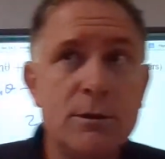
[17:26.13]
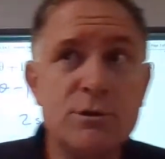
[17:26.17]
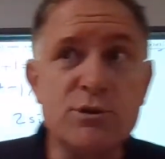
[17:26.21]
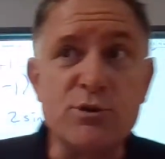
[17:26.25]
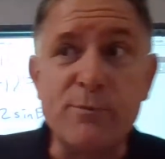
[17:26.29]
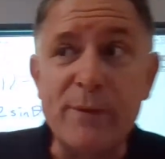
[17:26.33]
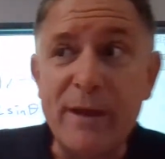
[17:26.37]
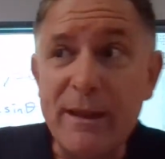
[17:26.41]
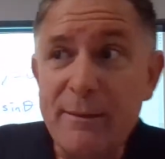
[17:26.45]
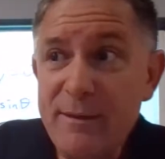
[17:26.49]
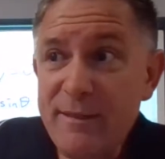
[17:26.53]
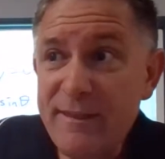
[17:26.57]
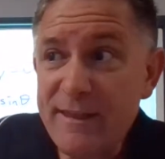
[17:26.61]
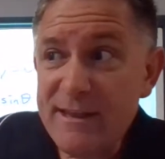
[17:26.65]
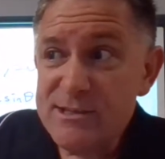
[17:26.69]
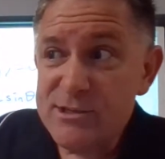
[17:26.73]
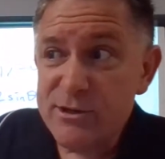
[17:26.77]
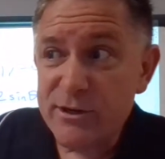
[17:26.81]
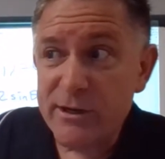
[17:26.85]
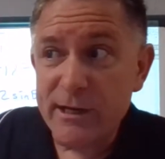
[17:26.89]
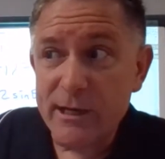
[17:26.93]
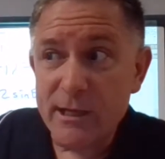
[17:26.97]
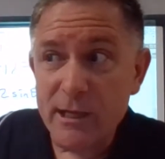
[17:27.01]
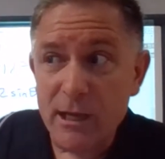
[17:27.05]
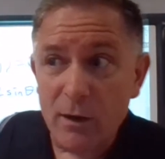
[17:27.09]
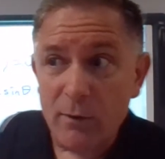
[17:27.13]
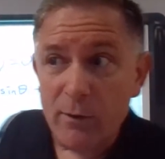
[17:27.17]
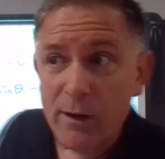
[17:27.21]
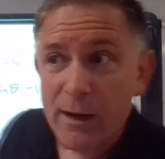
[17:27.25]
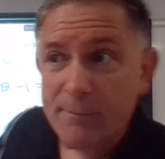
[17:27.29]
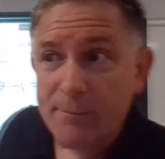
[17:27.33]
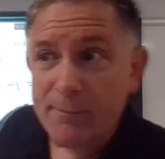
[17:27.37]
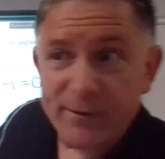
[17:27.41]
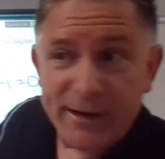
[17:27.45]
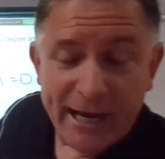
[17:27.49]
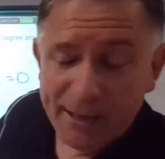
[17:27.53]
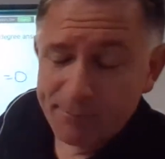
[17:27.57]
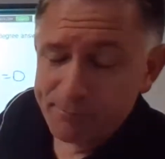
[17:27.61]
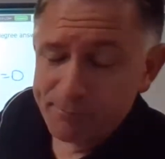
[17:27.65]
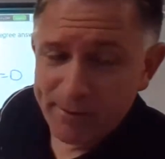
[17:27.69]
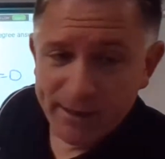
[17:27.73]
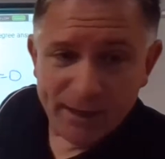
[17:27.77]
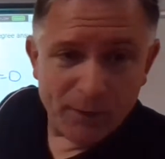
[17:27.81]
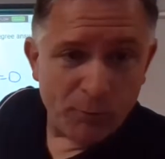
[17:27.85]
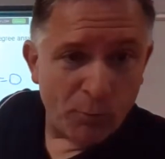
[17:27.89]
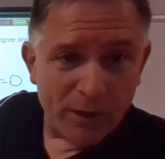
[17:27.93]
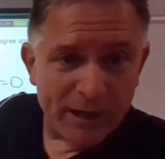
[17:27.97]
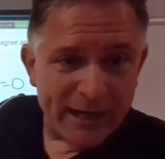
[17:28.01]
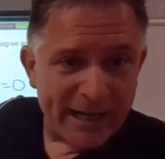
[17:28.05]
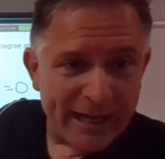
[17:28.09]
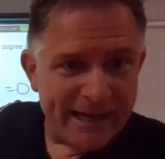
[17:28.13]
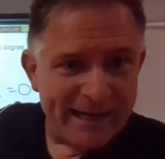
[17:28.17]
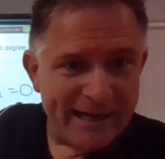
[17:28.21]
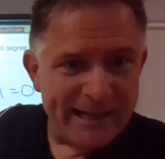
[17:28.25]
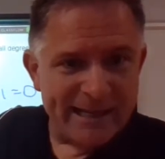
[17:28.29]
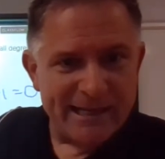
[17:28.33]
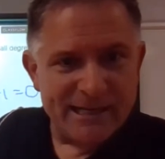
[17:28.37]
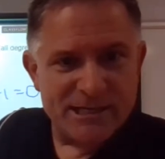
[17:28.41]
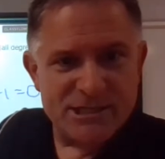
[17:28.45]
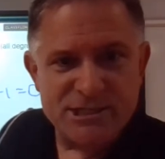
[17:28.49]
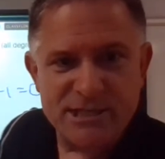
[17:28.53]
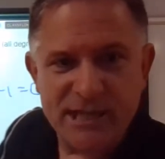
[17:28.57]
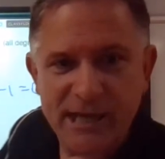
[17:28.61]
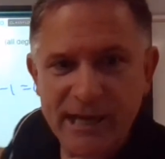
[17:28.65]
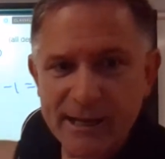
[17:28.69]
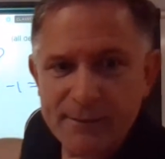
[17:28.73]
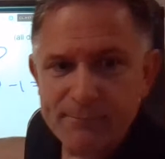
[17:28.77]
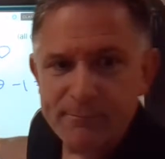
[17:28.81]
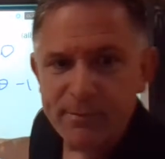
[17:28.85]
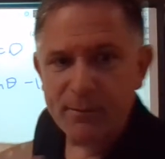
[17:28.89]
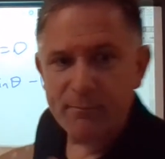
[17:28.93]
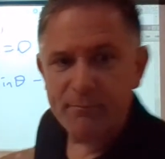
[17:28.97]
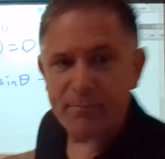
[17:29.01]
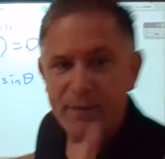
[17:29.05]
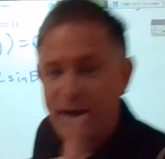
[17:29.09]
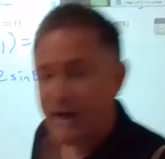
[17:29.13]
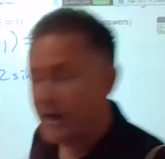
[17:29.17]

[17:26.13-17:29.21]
So maybe these are going to go up not by 180 each time, but